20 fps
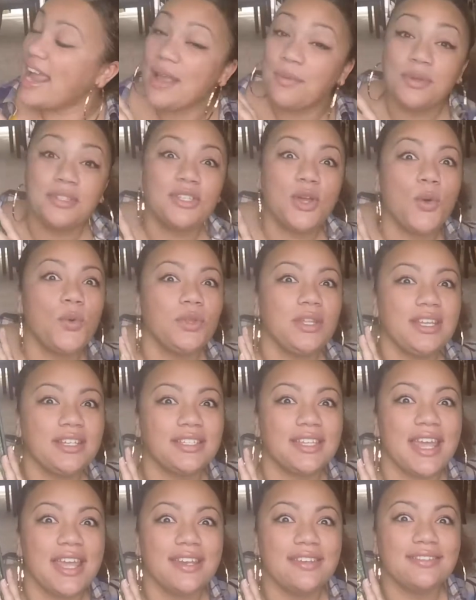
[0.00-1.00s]
It was only
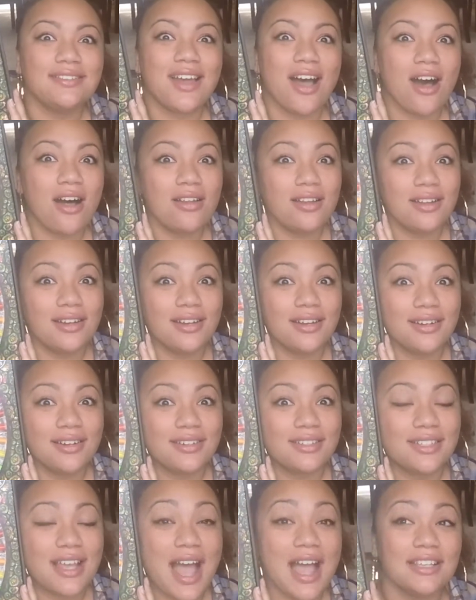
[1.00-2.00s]

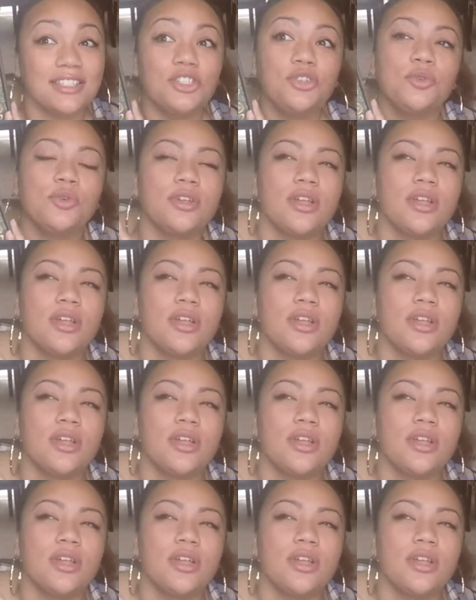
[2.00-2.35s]
$10, guys.